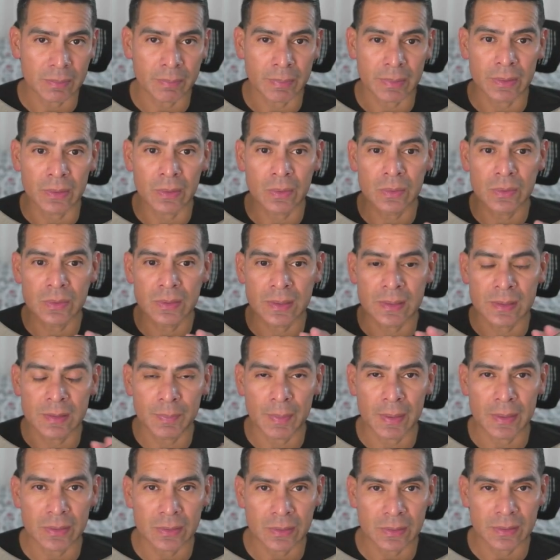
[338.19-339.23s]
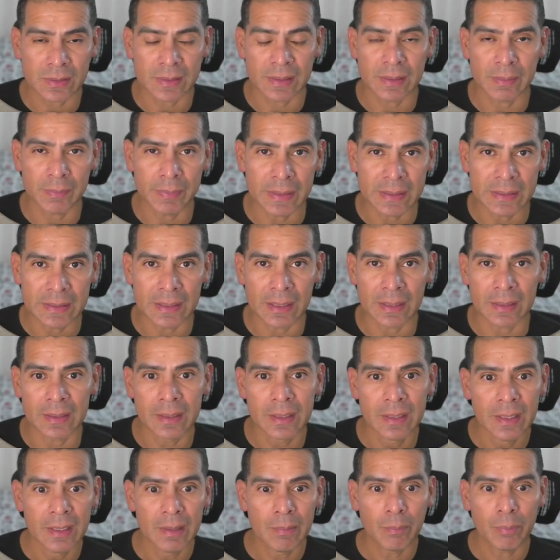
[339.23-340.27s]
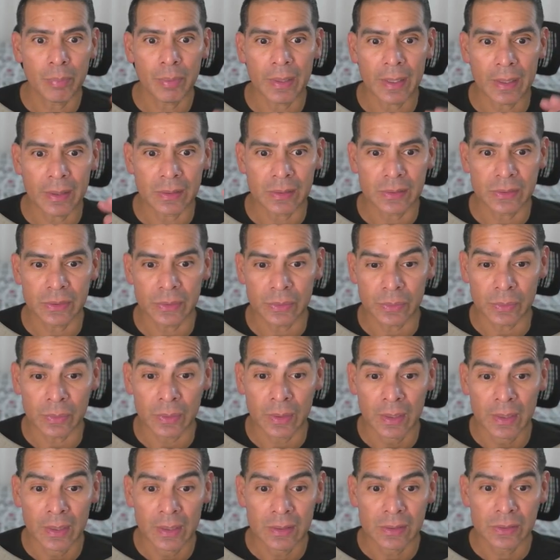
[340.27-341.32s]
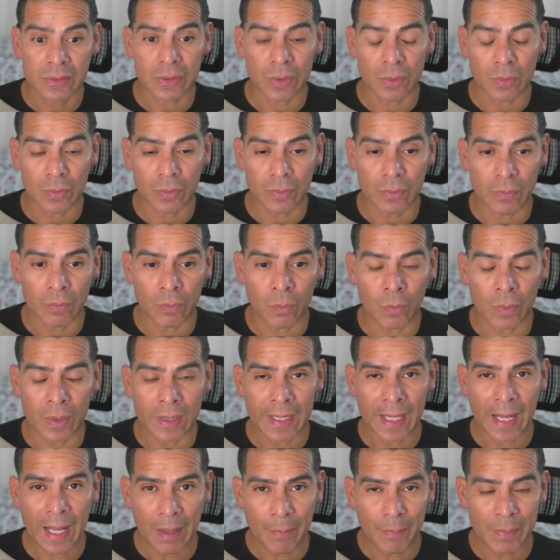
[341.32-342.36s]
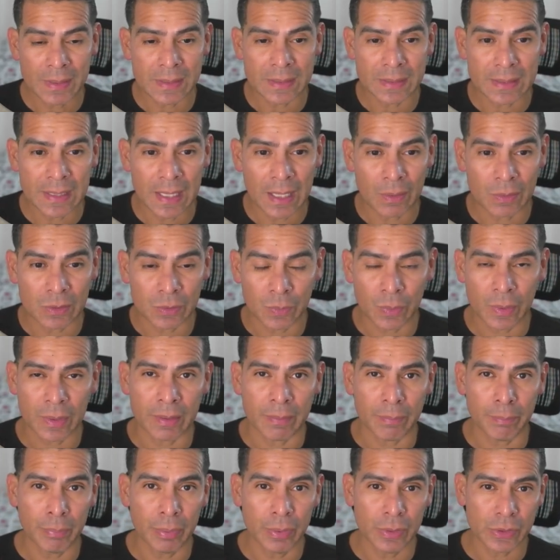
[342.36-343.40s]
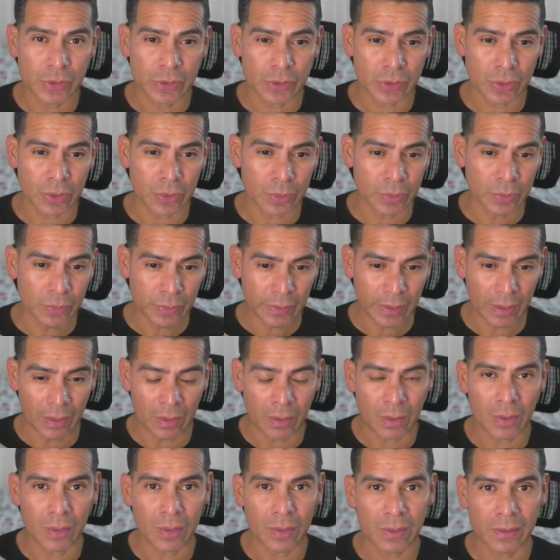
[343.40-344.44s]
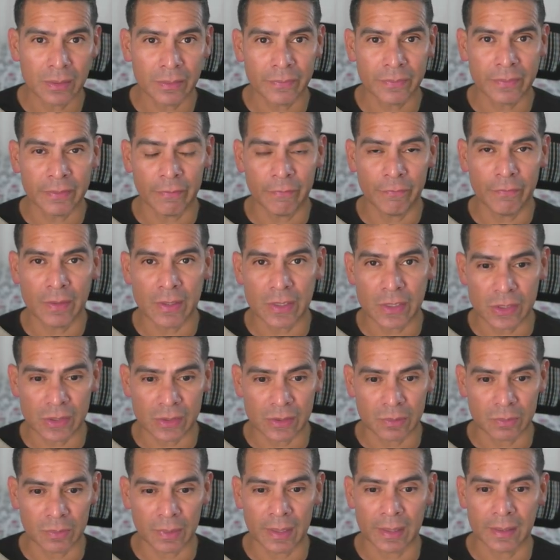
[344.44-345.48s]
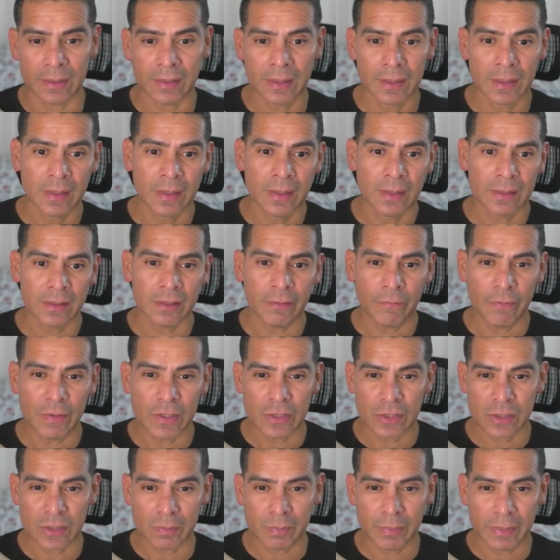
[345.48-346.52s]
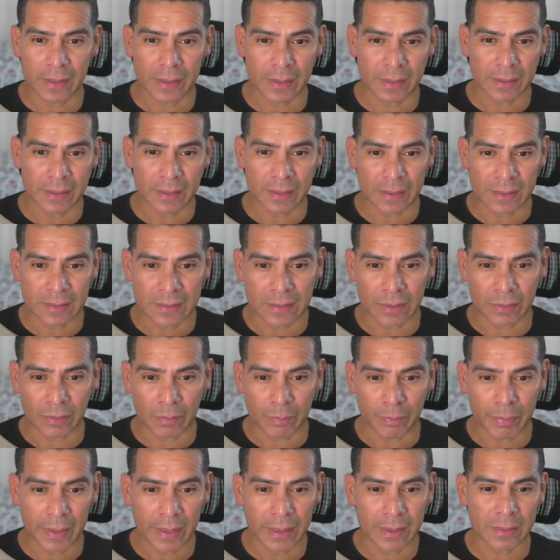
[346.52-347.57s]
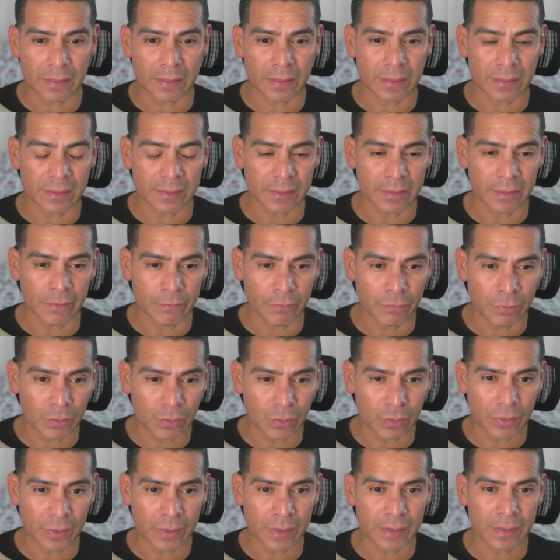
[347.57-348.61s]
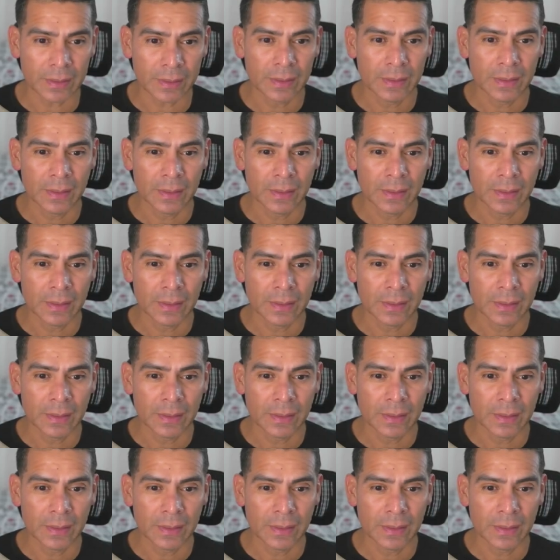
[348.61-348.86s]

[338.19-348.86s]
But those inspections need to be done prior to. So what happens now is we're going to push through all of the finishes, right? The finishes being the exterior paint, the flooring.